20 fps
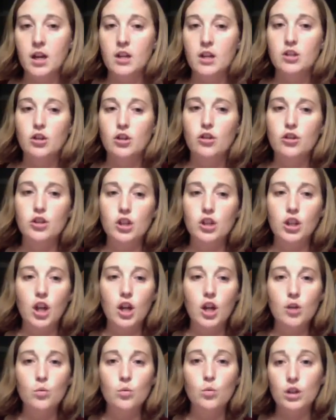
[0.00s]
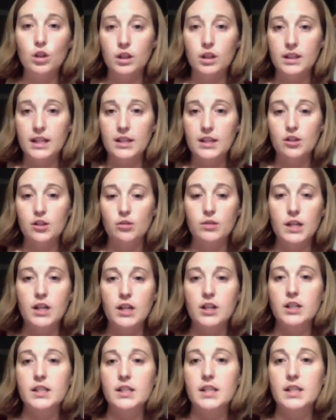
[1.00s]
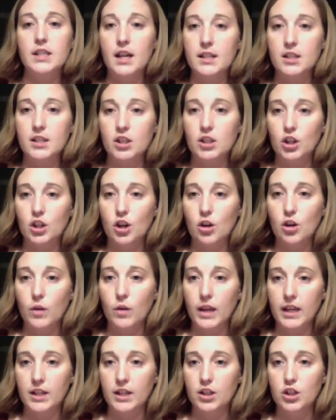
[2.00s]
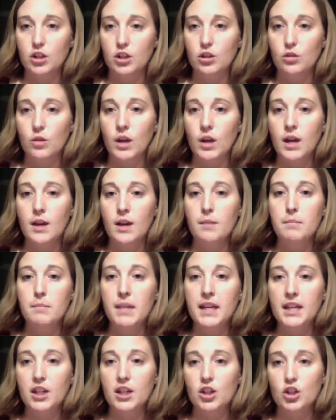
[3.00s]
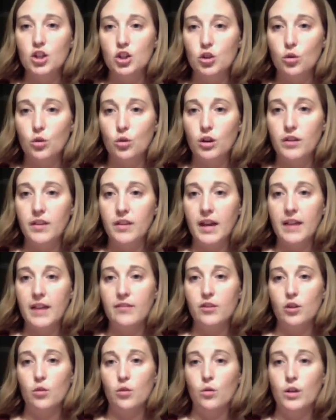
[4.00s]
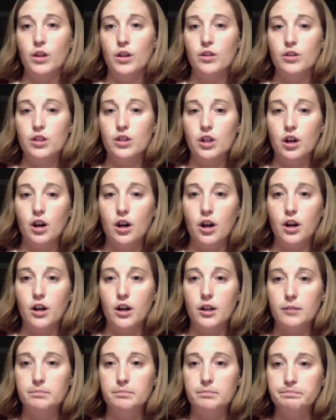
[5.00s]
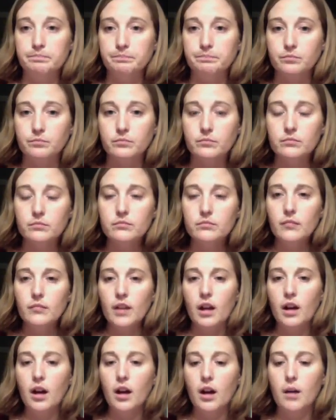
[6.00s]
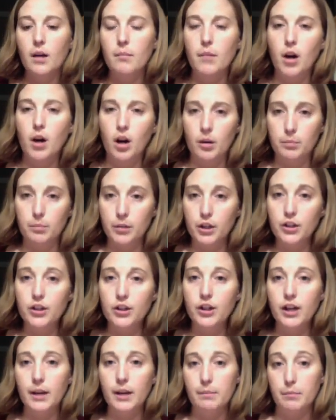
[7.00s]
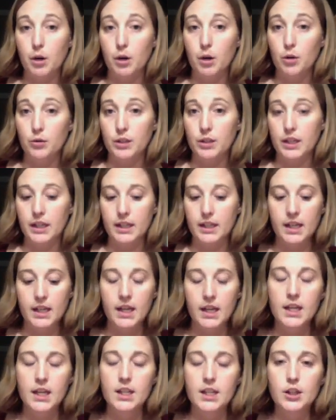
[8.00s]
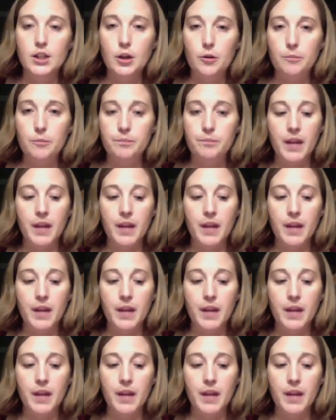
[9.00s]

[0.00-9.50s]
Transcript: So there's a lot of work that doTERRA does to go into making sure that the oils are pure and potent. So